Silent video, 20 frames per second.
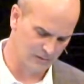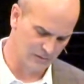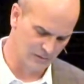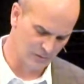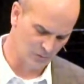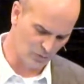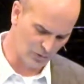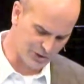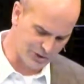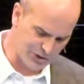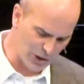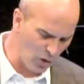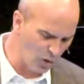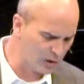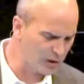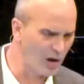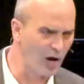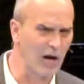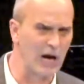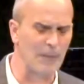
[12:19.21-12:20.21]
We're so
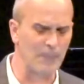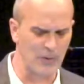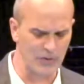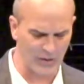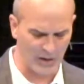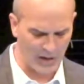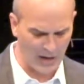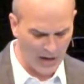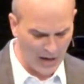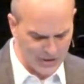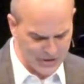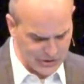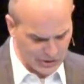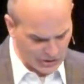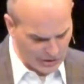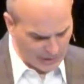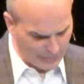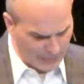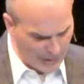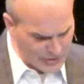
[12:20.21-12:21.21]
caught up in the hustle and
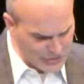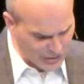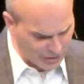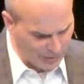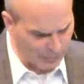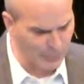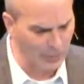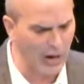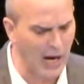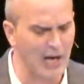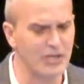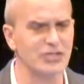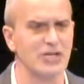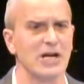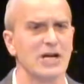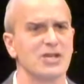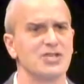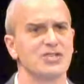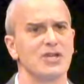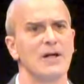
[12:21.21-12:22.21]
the bustle of the
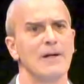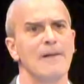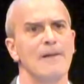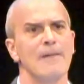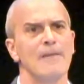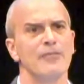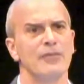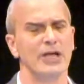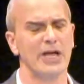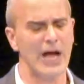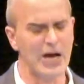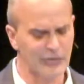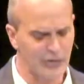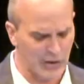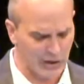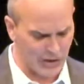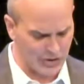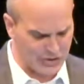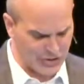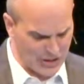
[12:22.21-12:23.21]
projects, the
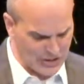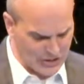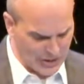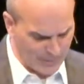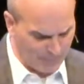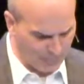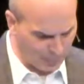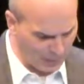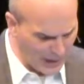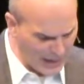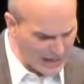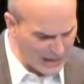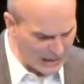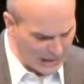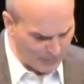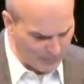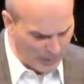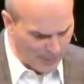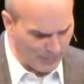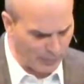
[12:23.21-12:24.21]
intricacies of planning
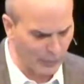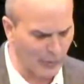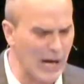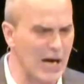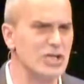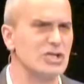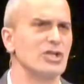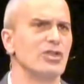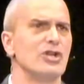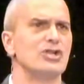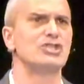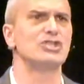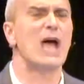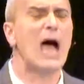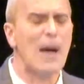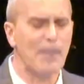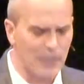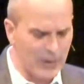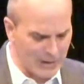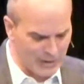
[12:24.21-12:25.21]
and preparation, the
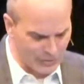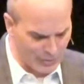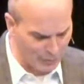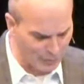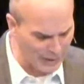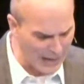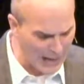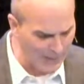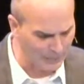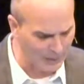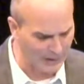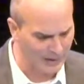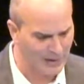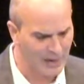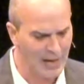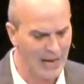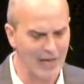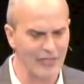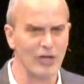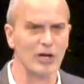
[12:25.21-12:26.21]
shopping and the wrapping,
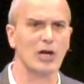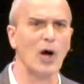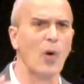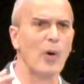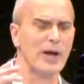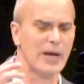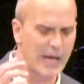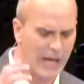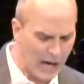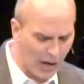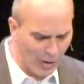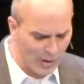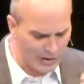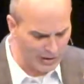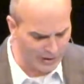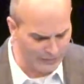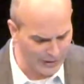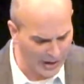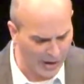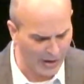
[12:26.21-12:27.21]
and the going here and
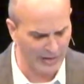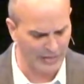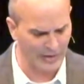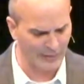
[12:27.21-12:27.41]
the there that